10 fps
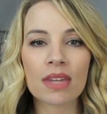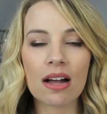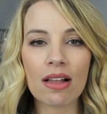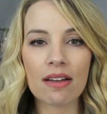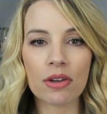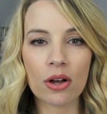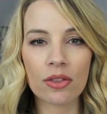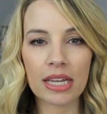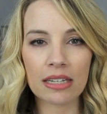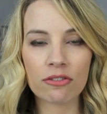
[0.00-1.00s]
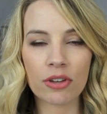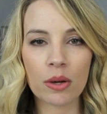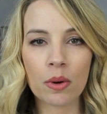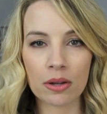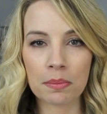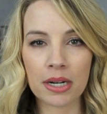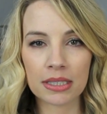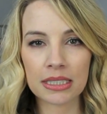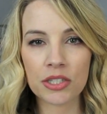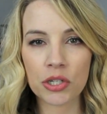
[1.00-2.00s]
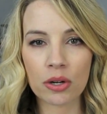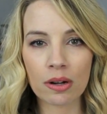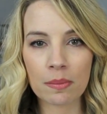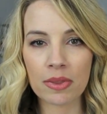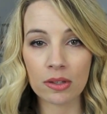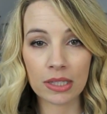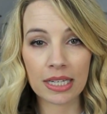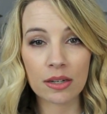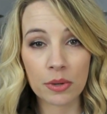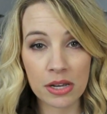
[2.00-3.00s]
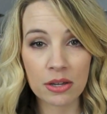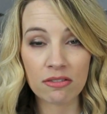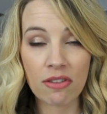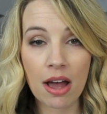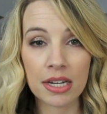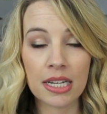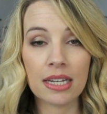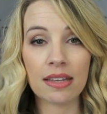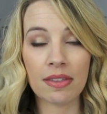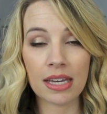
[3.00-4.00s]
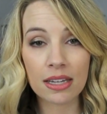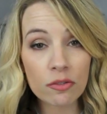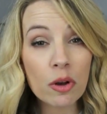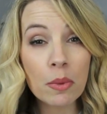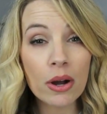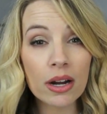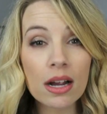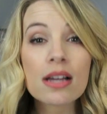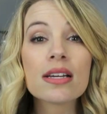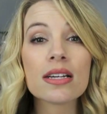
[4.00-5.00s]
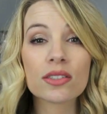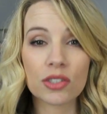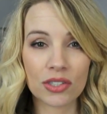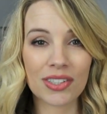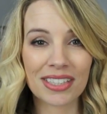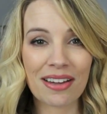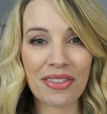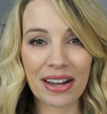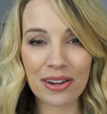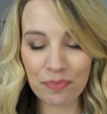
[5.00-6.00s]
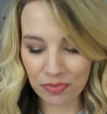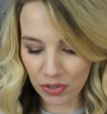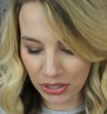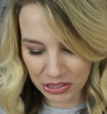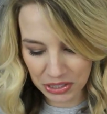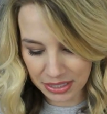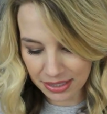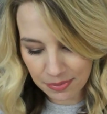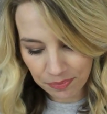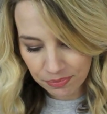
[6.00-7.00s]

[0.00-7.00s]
I'll have all the info on Boxy Charm and the link where you can find it in the info bar. So just look down there if you're interested.